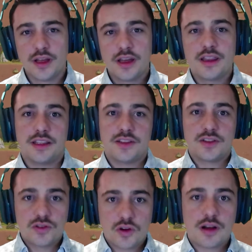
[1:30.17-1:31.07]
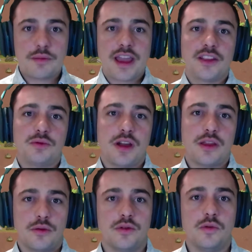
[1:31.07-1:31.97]
that's trying to make its way
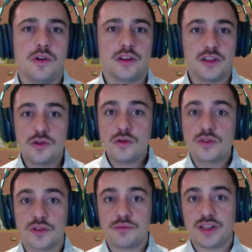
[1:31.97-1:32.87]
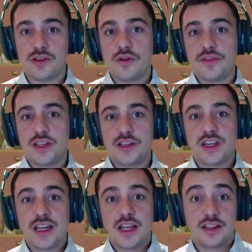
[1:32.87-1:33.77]
through the world, and you're sort of building your village
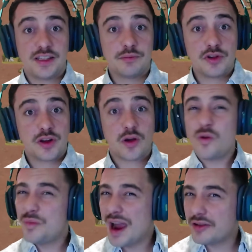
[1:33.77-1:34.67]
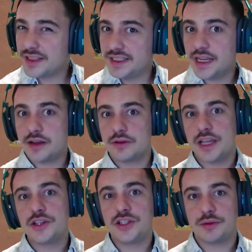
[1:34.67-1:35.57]
in a symbiotic or parasitic
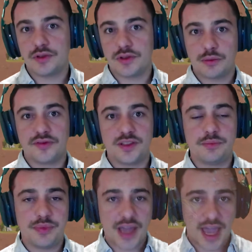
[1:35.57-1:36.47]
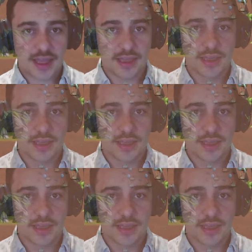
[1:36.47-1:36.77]
relationship on top of its back.